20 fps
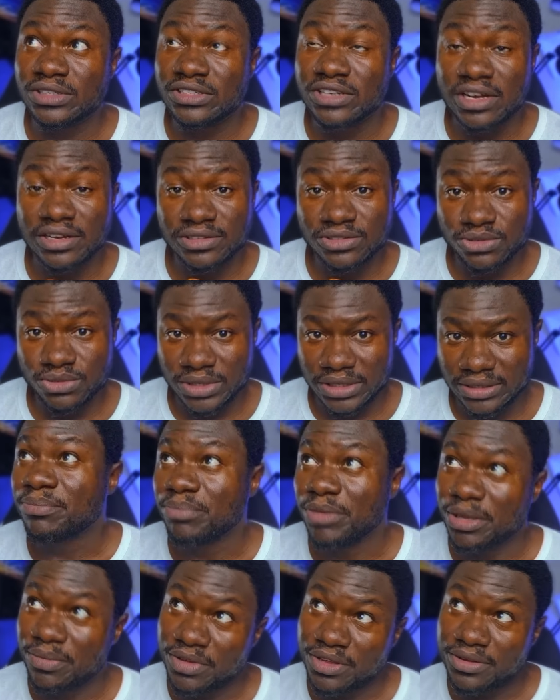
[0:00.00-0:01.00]
doctorate,
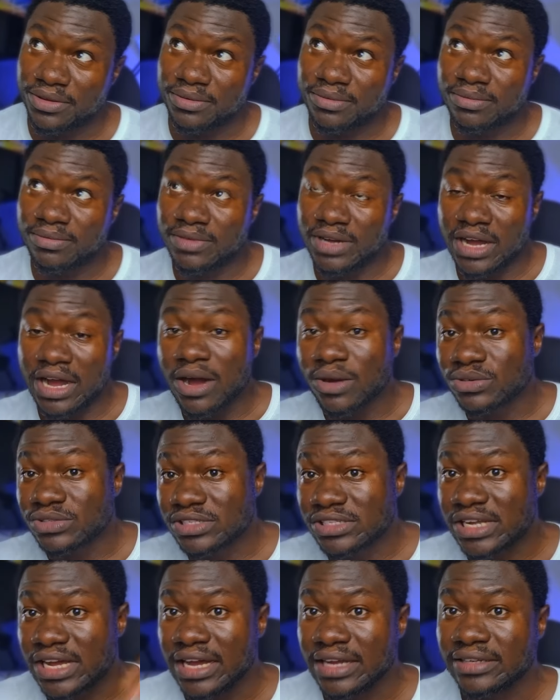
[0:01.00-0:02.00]
maybe
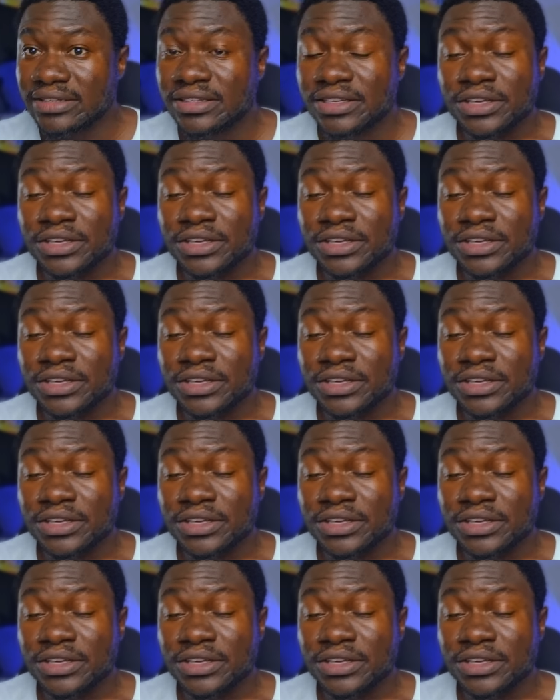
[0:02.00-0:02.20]
outside,